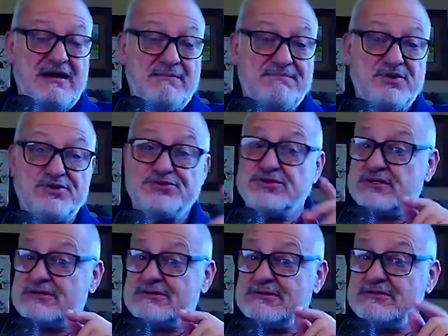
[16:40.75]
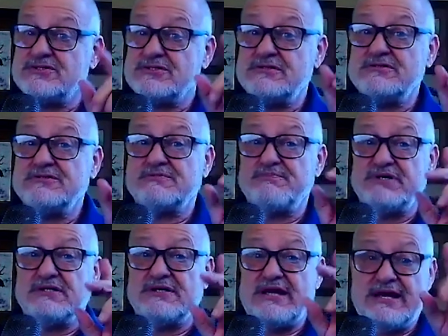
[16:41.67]
booth, the Crude Truth
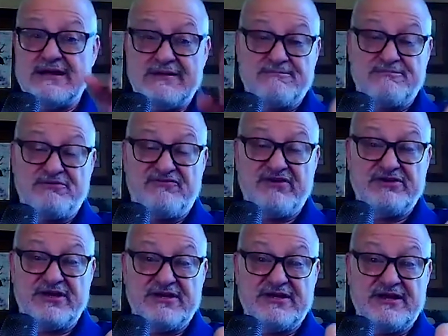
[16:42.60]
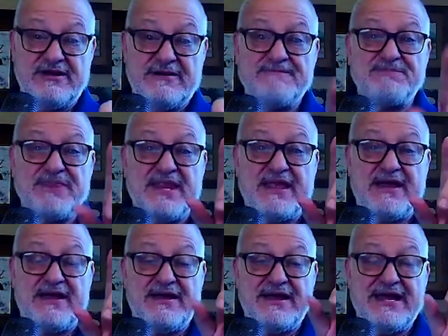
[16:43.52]
built pavilion there,
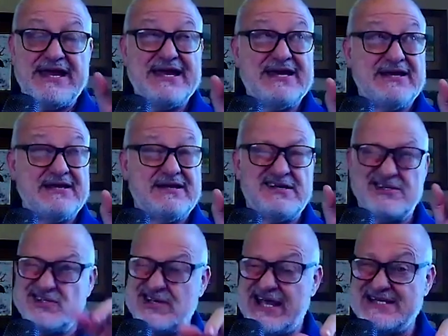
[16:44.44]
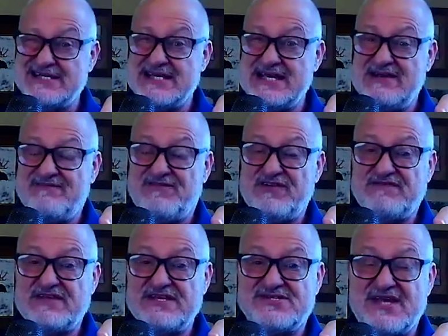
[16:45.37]
and it is
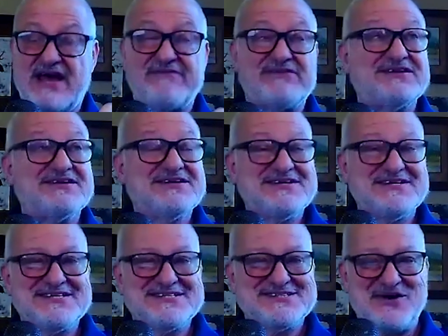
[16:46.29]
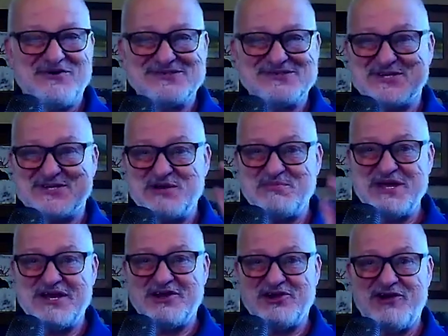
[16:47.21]
1957. So it's going to be
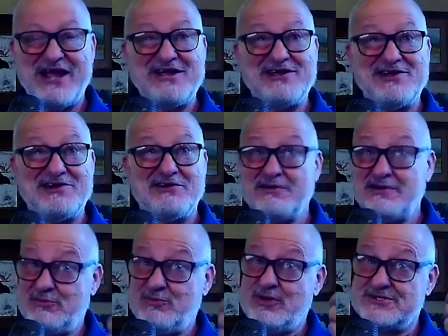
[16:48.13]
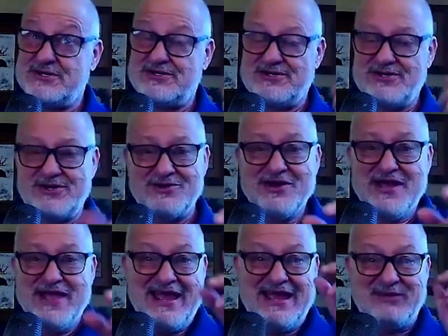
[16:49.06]
a great year. It was a good year,
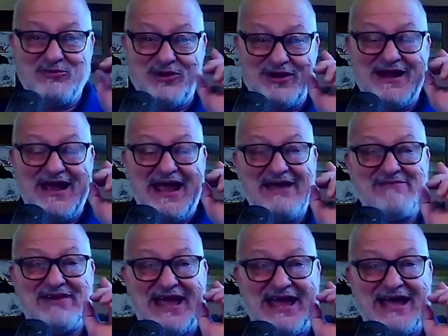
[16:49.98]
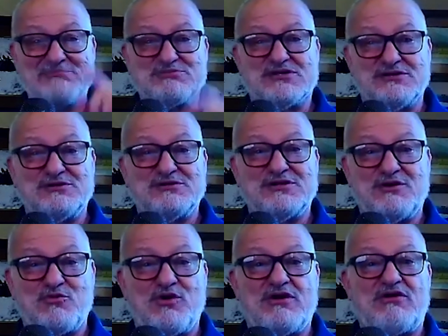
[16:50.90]
and we're going to have an absolutely
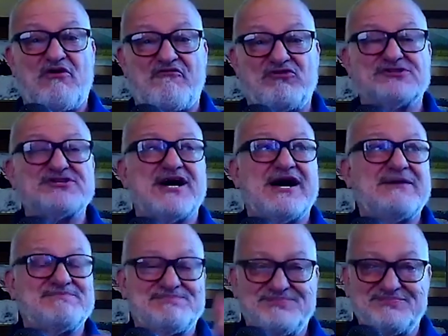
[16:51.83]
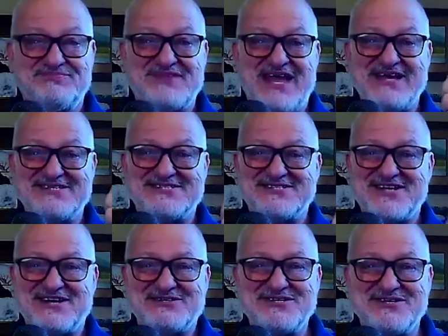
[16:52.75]
wonderful time. Thanks.
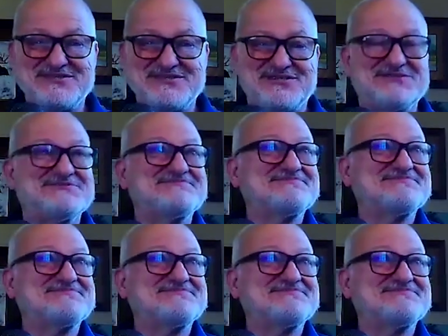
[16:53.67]
Talk to you all soon.